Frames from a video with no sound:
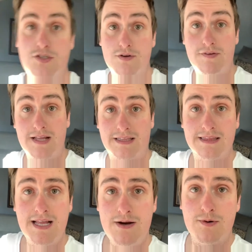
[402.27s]
if you like
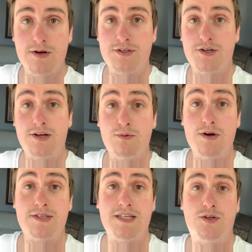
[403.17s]
light roast, you're gonna
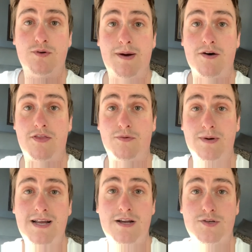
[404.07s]
roast it to about
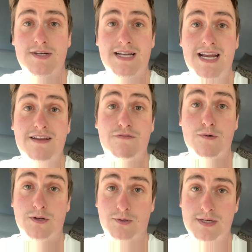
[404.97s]

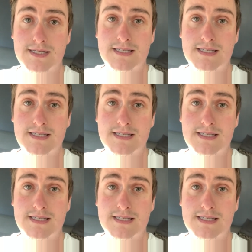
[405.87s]
384 degrees.